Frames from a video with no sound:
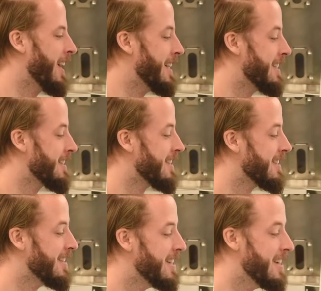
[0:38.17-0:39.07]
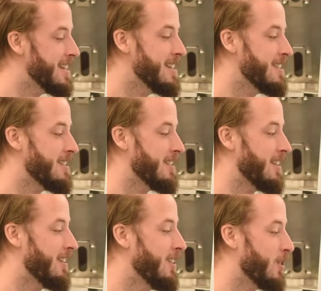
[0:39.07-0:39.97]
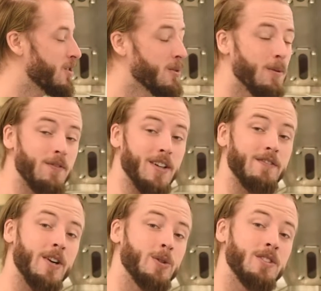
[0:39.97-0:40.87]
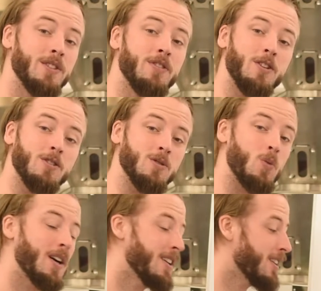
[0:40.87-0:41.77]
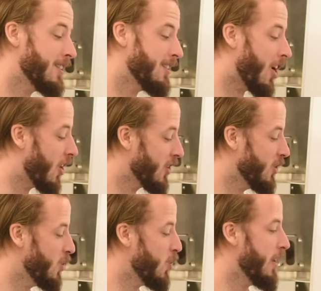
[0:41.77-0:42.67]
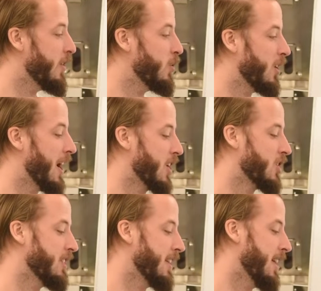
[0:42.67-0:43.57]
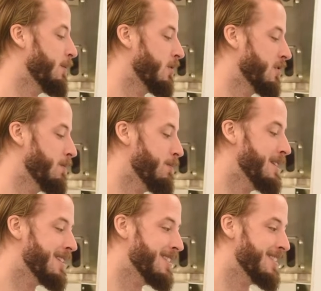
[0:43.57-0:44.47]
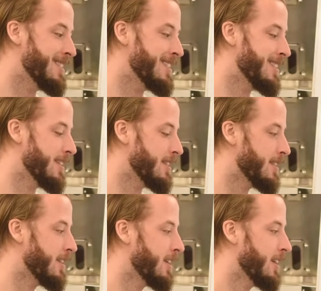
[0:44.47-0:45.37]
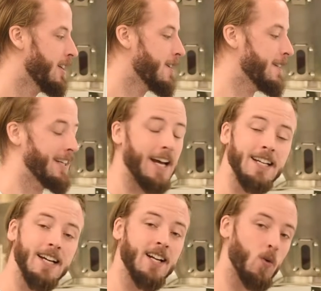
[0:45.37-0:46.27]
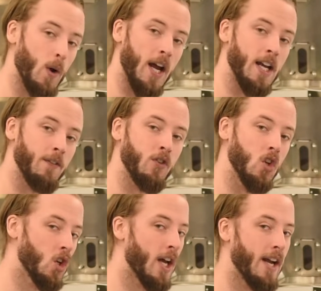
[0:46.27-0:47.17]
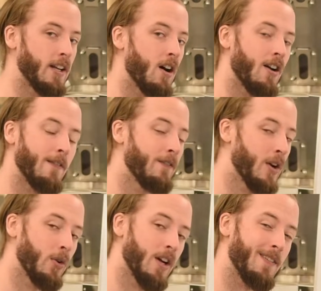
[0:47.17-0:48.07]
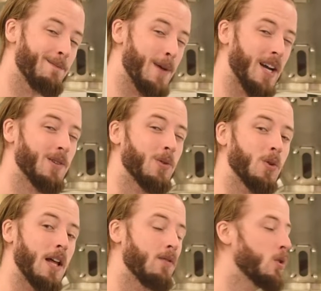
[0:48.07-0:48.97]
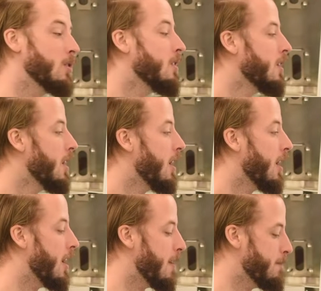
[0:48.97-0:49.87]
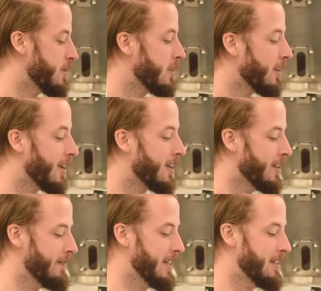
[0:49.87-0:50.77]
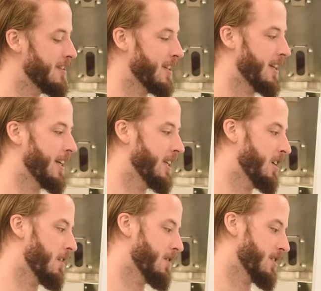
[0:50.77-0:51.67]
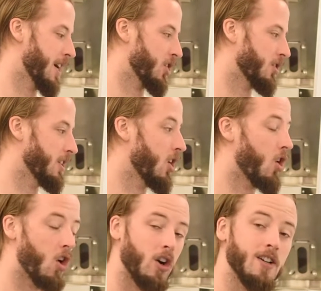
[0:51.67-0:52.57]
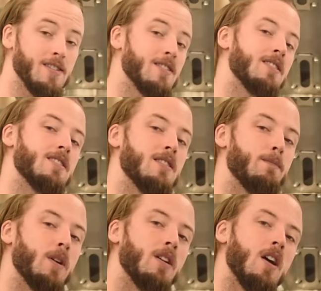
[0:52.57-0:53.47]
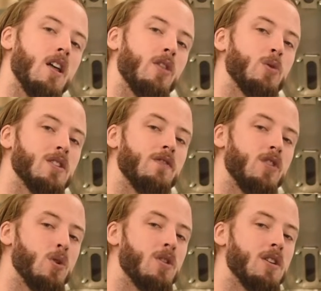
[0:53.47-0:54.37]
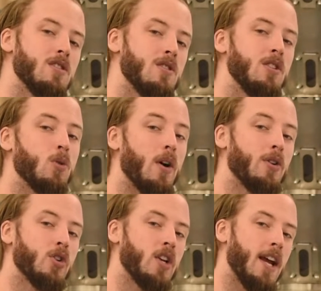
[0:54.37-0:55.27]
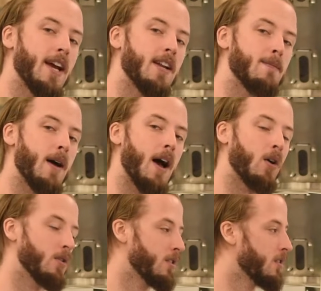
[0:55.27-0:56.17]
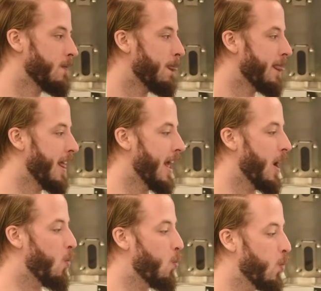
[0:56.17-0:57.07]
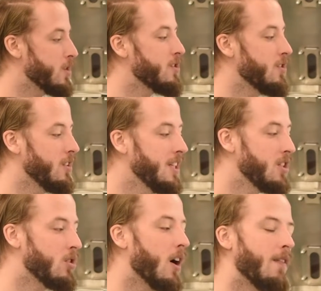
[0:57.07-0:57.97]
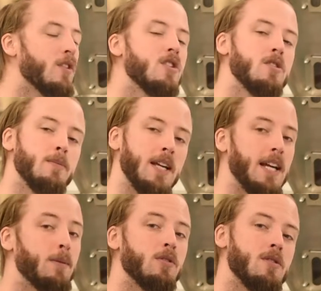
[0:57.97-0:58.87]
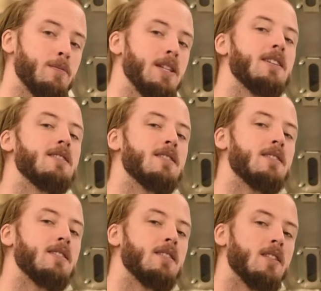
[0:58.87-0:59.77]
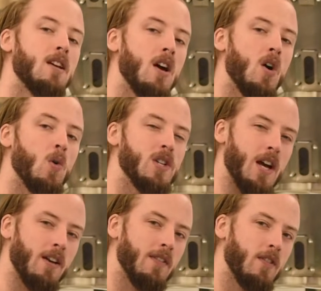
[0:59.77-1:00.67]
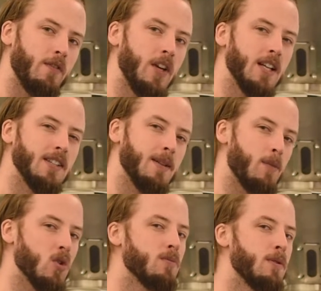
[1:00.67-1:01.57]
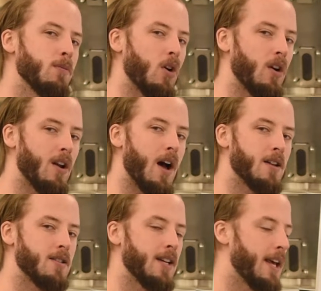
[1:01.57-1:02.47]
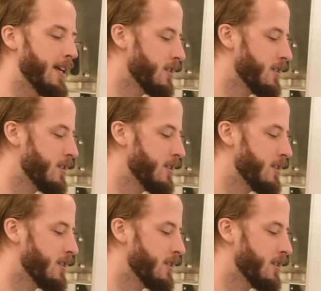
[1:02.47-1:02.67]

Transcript: Consistency is, to be fair, very difficult. One can argue whether we're actually able to be consistent in any kind of way if you look at it on a very kind of micro level. I'm still not convinced that any of us actually are consistent, but there is a few things you need to understand about what you need to cover to be able to be consistent, which I have a feeling that most people are not today.